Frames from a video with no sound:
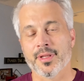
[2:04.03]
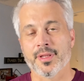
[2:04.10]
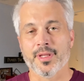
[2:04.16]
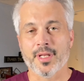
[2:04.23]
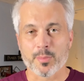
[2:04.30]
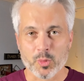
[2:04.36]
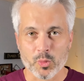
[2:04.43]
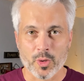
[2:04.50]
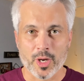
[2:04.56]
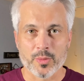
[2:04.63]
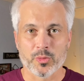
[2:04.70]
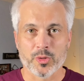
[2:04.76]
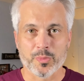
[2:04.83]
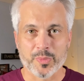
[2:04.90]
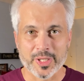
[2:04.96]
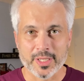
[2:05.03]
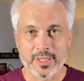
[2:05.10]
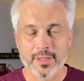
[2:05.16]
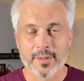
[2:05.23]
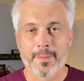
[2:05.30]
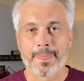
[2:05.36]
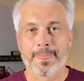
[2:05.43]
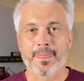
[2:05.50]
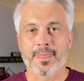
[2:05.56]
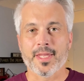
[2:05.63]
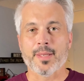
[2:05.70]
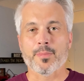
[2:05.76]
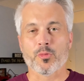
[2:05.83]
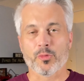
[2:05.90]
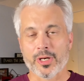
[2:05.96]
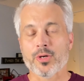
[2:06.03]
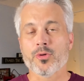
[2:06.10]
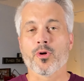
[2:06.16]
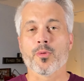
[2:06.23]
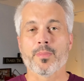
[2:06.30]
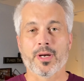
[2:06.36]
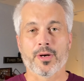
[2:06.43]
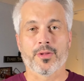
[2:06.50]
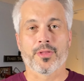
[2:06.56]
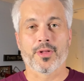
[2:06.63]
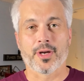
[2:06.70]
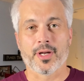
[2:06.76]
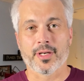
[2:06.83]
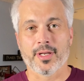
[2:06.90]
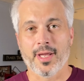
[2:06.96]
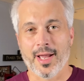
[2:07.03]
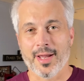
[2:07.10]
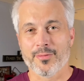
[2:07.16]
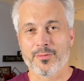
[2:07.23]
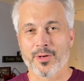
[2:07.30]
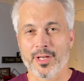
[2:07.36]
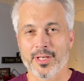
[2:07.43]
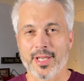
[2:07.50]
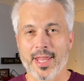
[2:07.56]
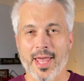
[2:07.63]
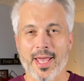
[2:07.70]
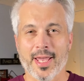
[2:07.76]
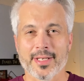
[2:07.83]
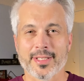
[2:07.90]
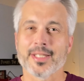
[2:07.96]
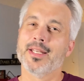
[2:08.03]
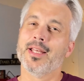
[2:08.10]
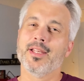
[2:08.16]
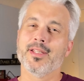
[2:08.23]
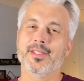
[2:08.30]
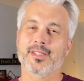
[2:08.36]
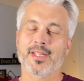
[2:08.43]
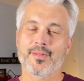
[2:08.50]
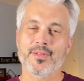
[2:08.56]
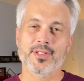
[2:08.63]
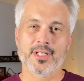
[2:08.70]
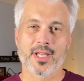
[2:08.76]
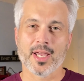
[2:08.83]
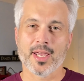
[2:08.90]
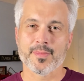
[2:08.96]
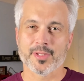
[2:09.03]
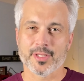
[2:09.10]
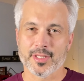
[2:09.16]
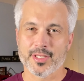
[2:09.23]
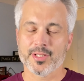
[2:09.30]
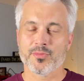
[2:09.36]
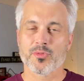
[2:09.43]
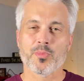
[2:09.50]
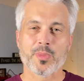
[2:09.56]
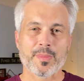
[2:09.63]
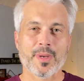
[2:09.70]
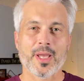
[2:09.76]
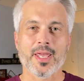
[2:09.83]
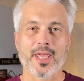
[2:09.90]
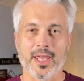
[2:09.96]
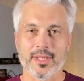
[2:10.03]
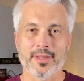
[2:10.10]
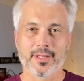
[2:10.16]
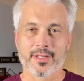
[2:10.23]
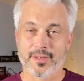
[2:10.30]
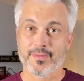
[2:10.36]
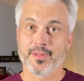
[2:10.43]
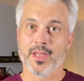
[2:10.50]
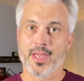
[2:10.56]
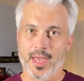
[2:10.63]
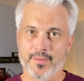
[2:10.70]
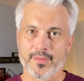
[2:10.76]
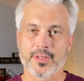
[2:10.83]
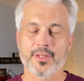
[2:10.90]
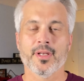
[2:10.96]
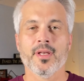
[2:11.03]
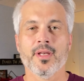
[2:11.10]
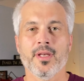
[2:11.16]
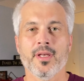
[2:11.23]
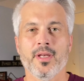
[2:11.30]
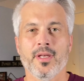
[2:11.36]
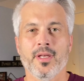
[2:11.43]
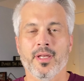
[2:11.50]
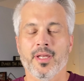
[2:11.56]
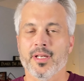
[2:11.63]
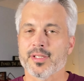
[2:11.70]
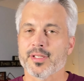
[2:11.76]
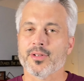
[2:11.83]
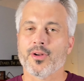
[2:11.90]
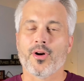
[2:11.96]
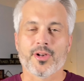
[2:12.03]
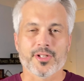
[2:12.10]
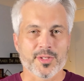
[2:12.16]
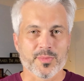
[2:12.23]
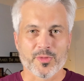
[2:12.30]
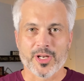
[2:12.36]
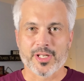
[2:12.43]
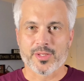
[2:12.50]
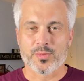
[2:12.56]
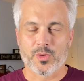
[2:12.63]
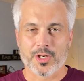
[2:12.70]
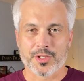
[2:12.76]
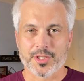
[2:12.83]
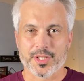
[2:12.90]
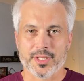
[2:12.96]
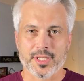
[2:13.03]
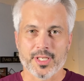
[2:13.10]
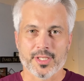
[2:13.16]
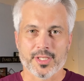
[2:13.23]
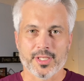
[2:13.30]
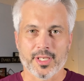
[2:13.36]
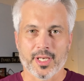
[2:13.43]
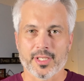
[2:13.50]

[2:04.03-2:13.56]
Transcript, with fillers: Number 1 would be the Marine Corps Marathon. I've run that 7 times, and this year will be my 8th if they have it. It is an awesome race in Washington, D.C.